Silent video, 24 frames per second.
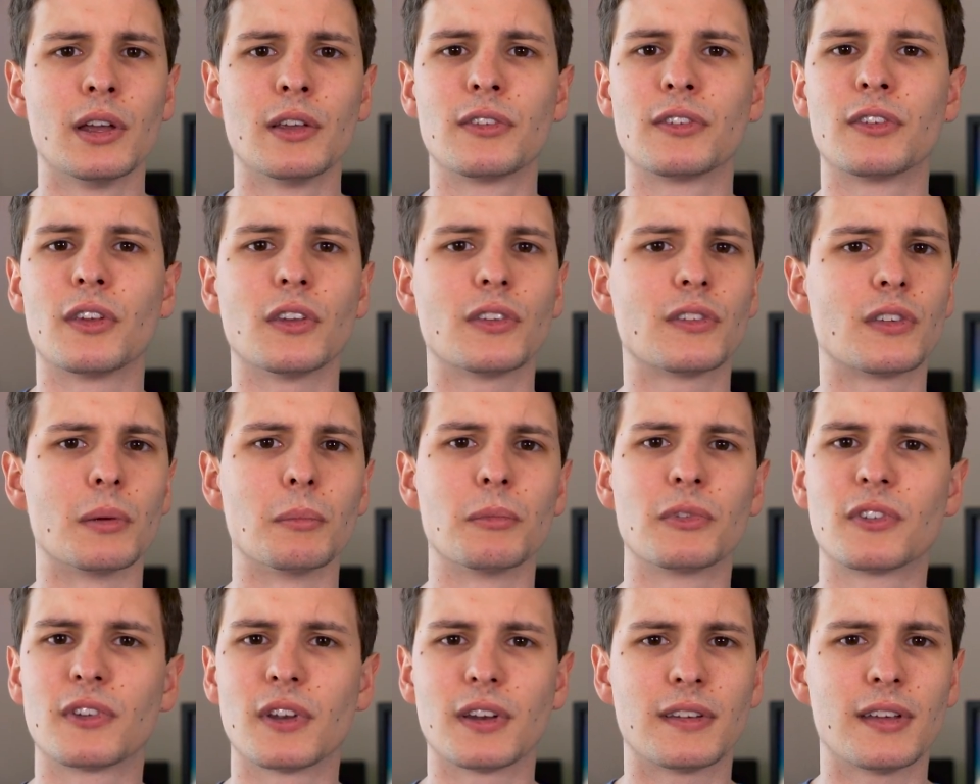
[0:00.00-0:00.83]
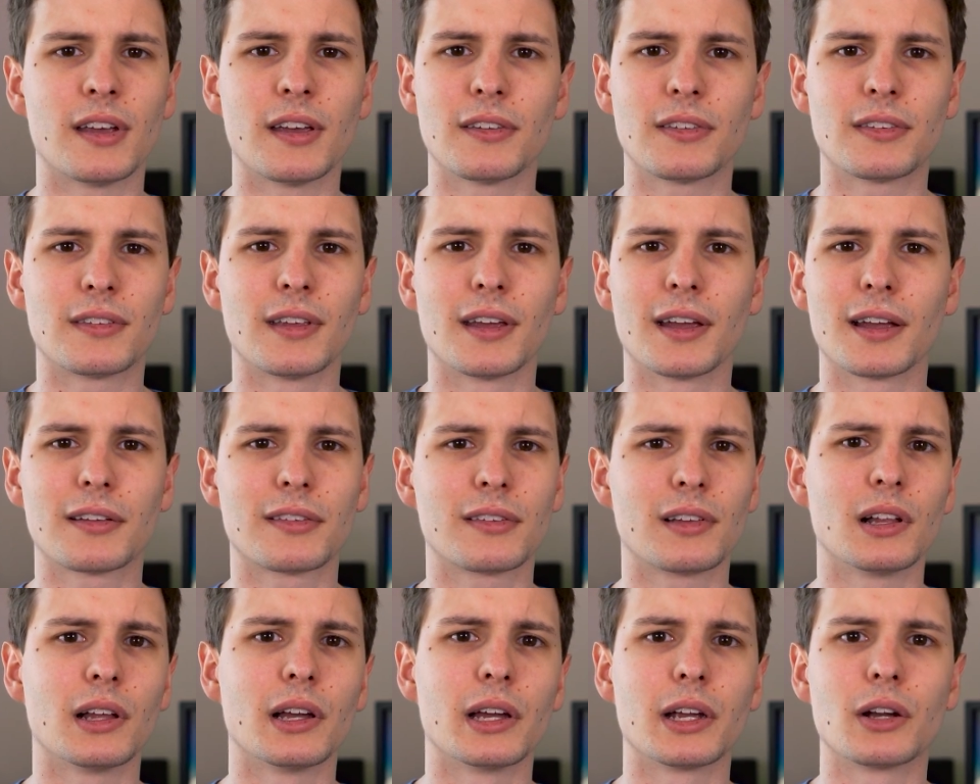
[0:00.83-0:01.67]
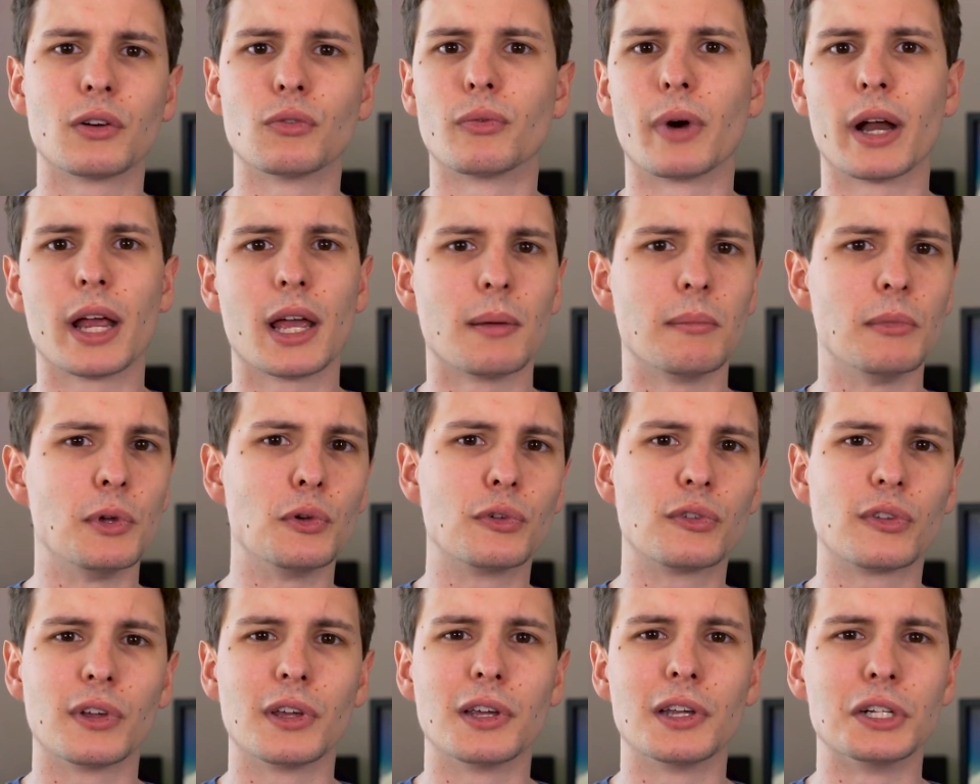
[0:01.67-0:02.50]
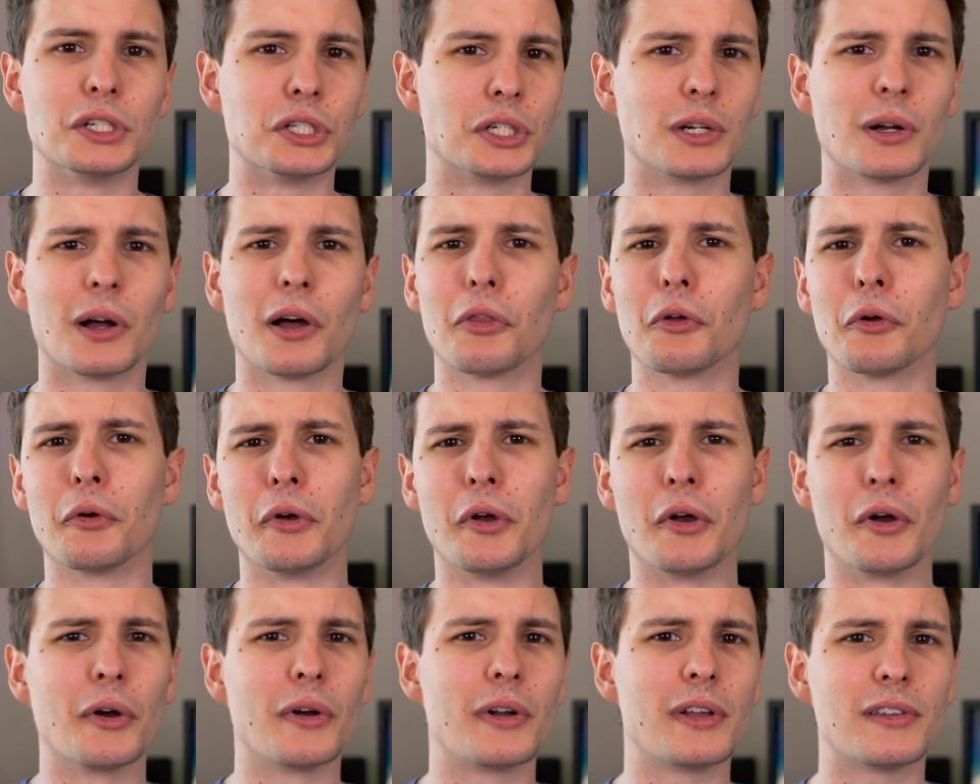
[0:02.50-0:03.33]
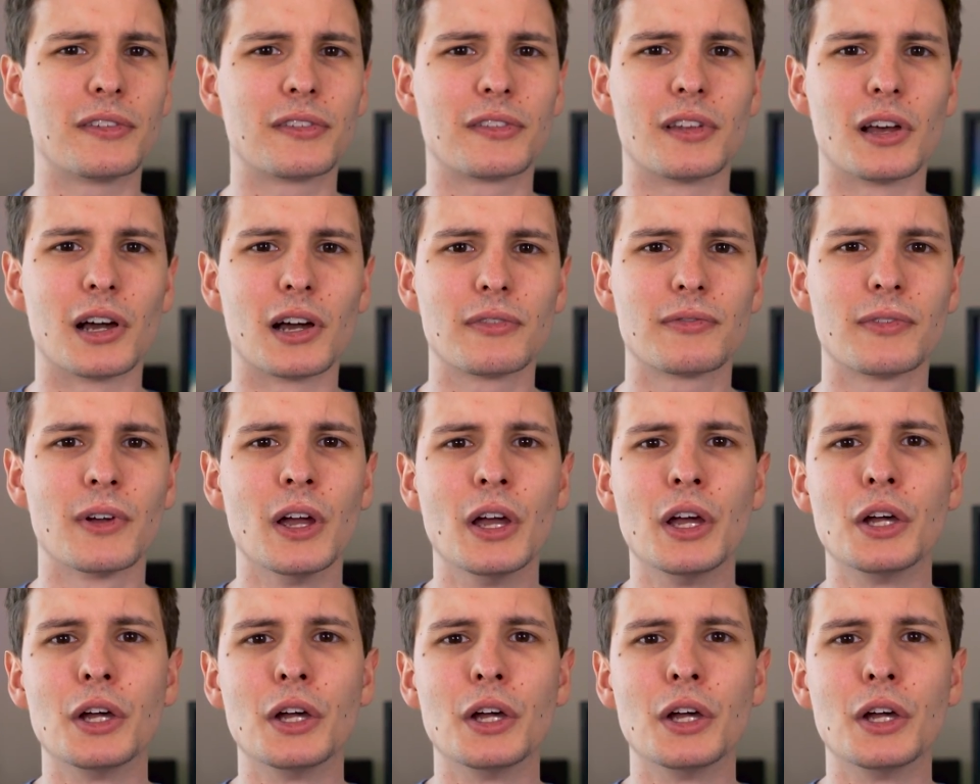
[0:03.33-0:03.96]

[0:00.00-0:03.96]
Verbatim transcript: system statistics like RAM usage, other nerdy stuff,